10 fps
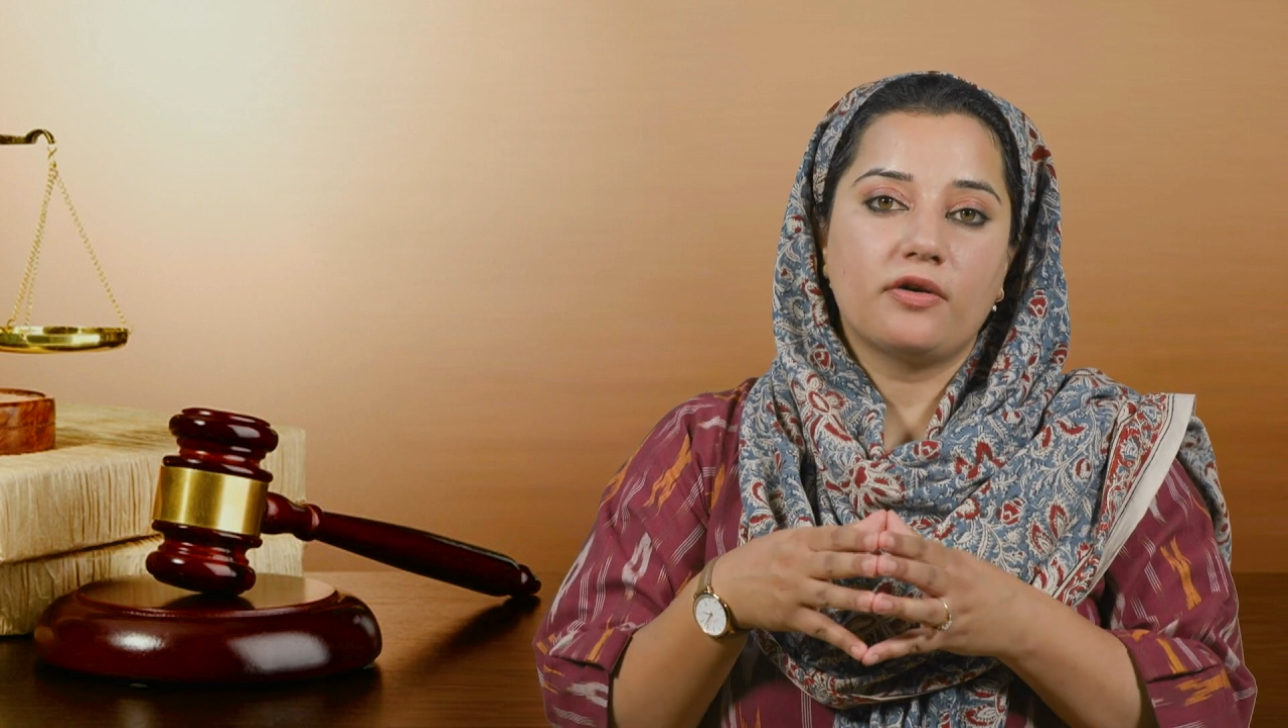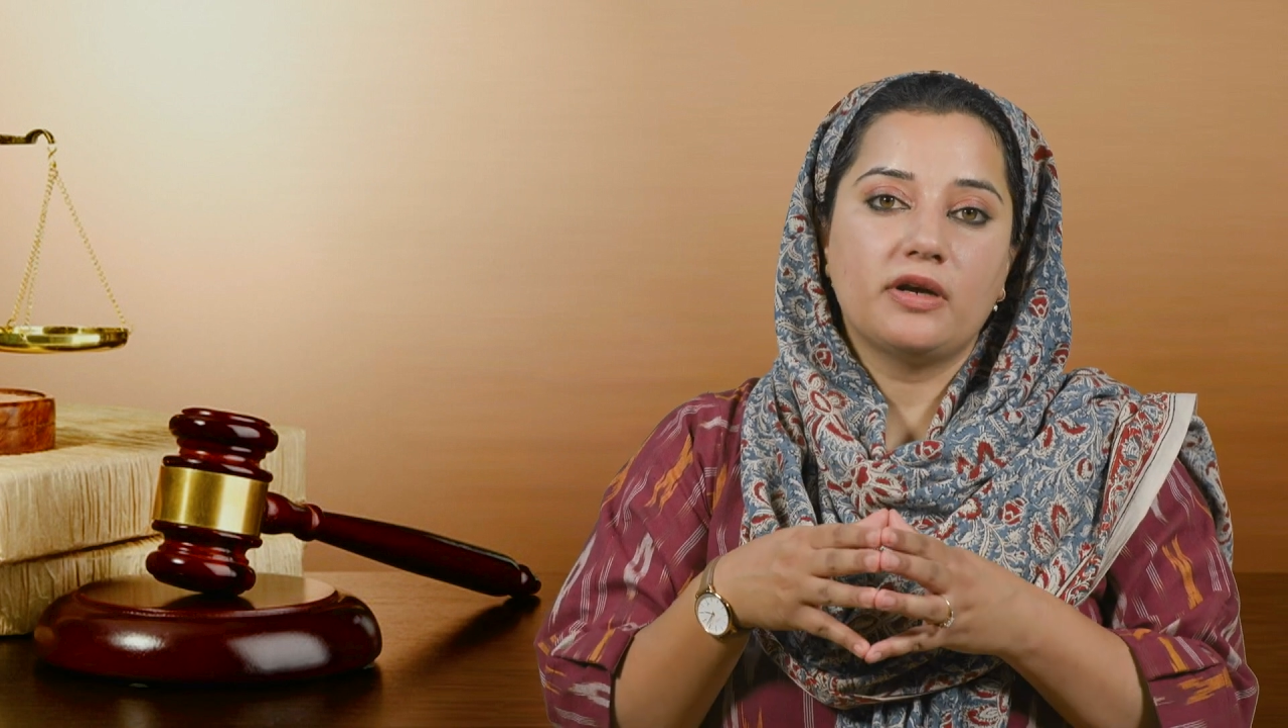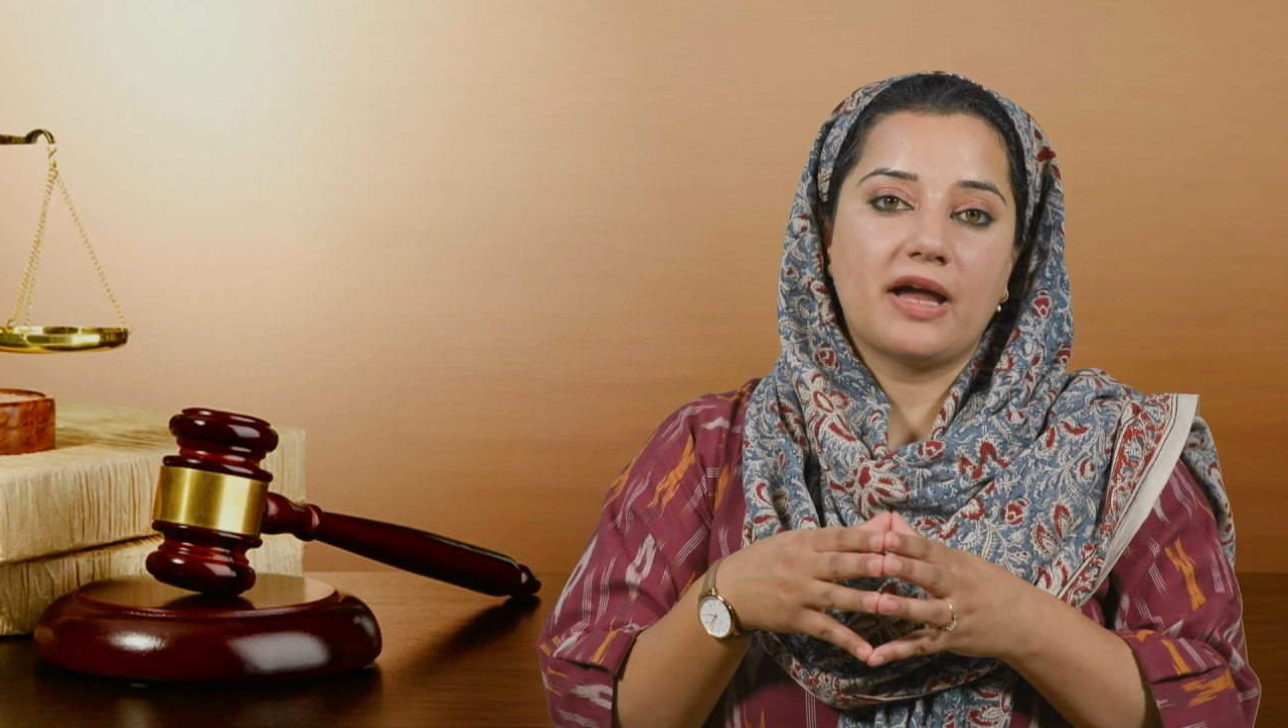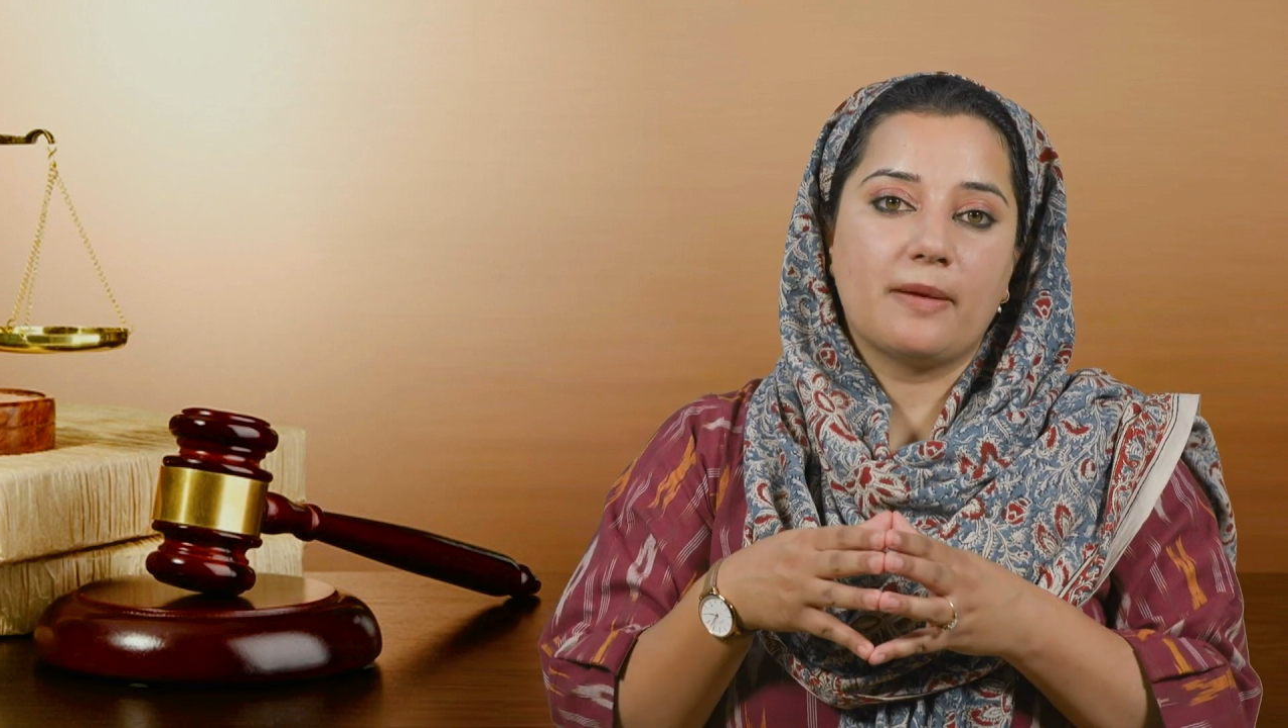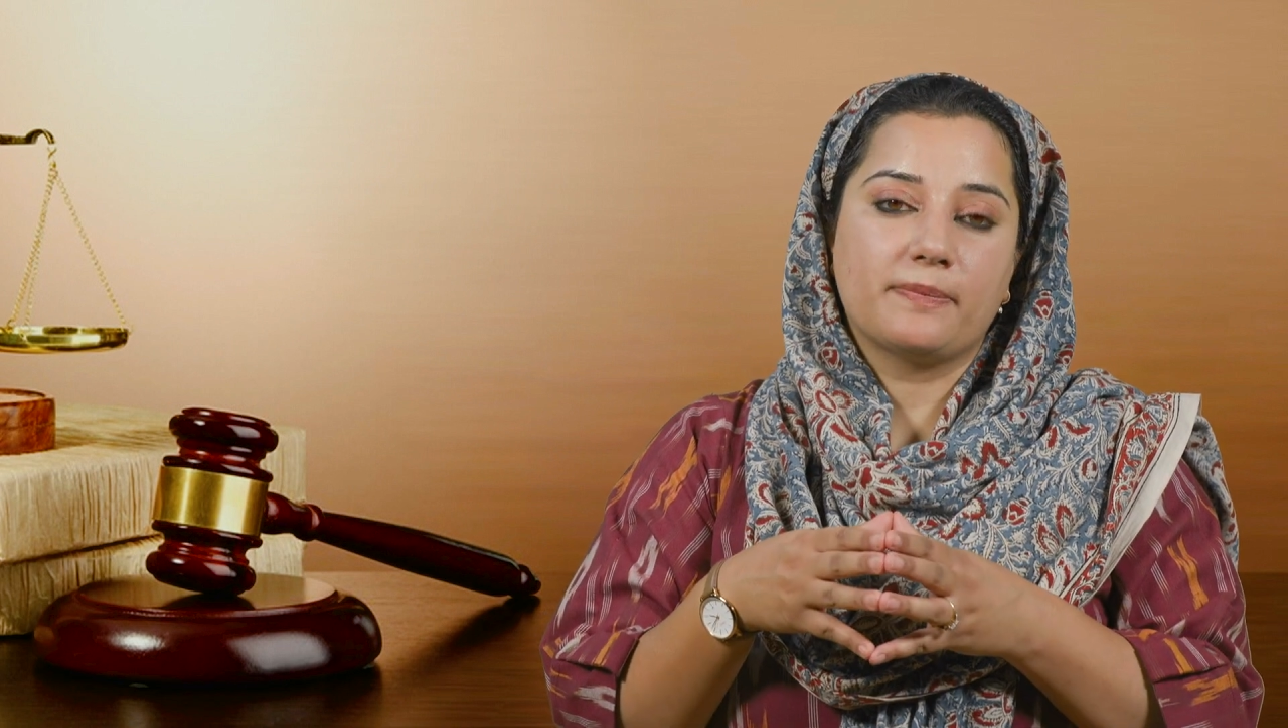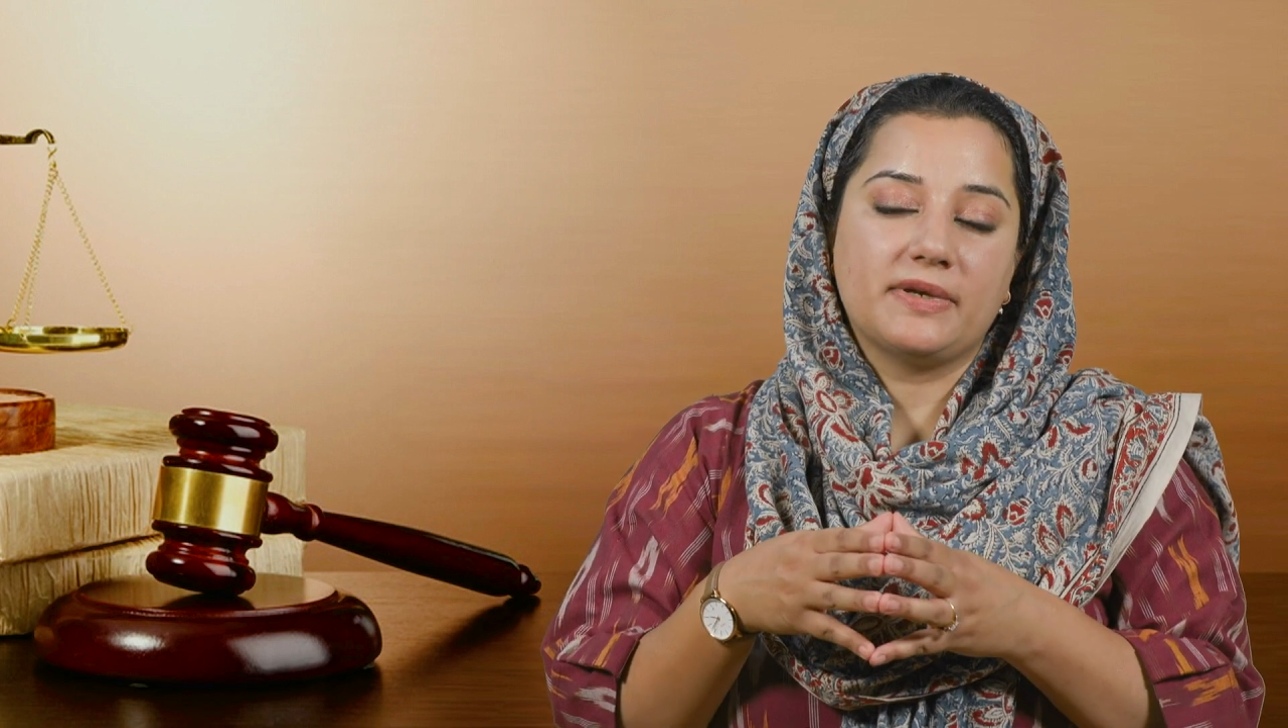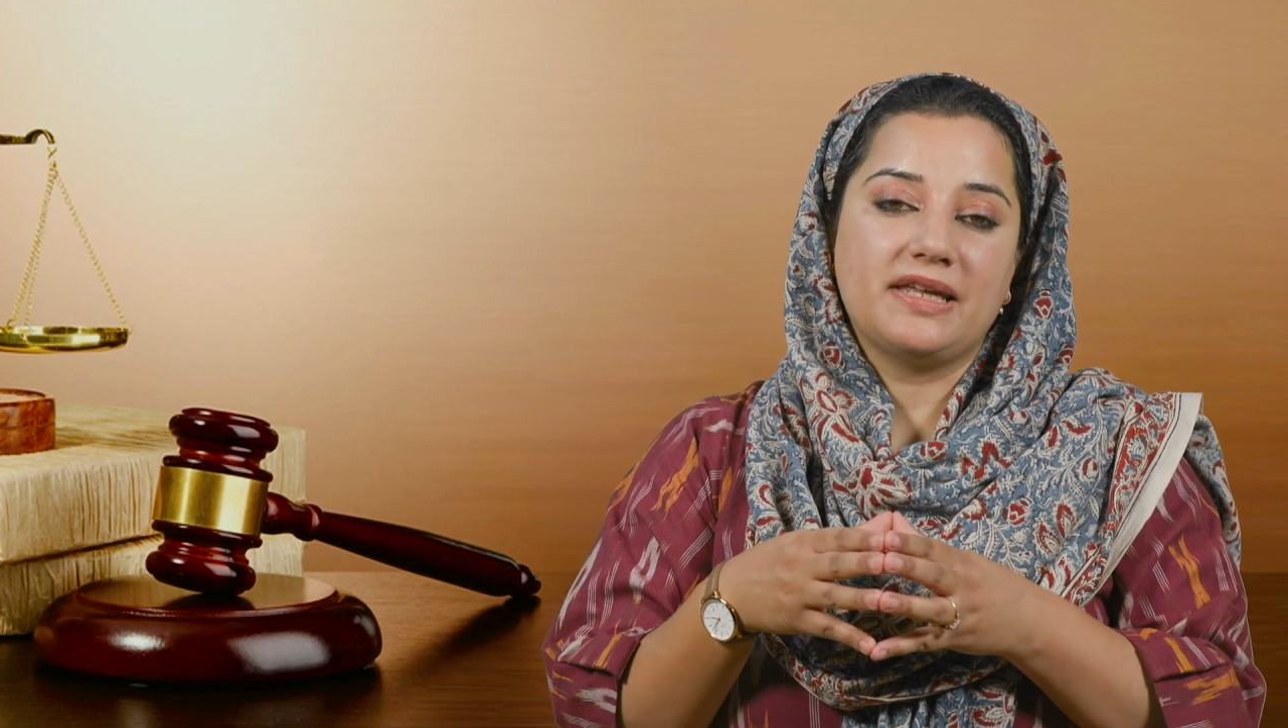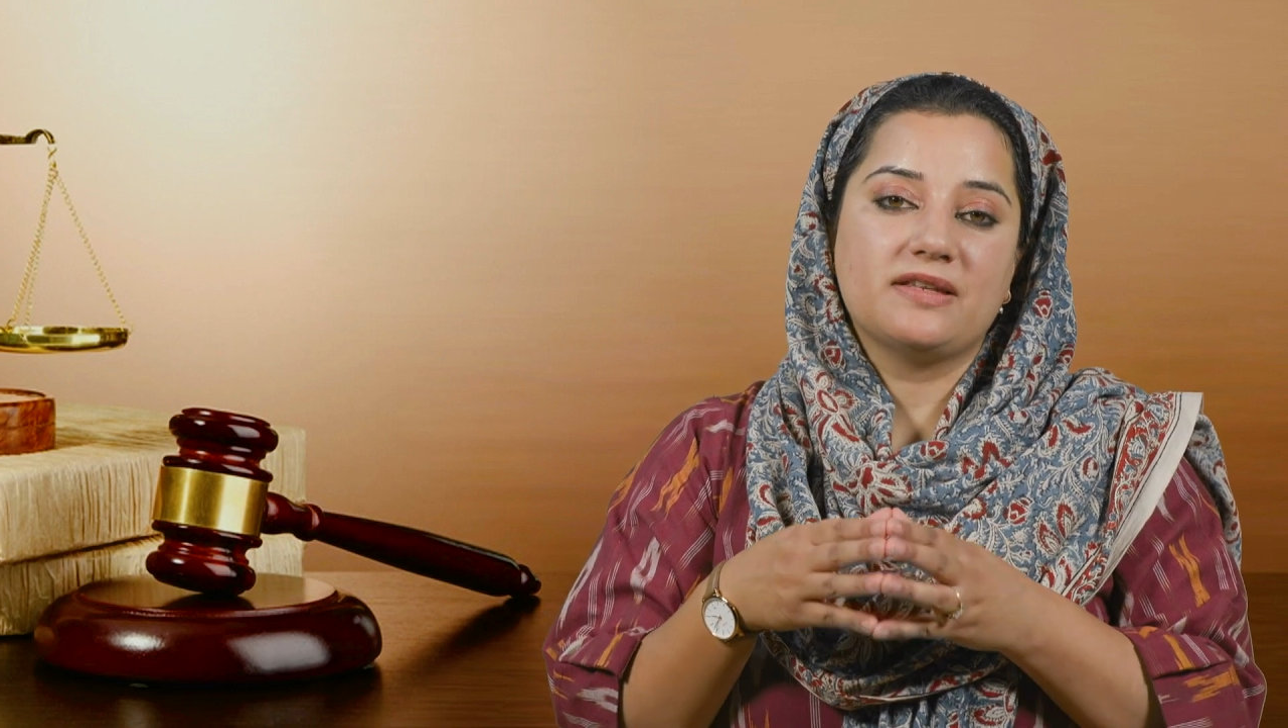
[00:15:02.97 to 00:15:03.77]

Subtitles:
companies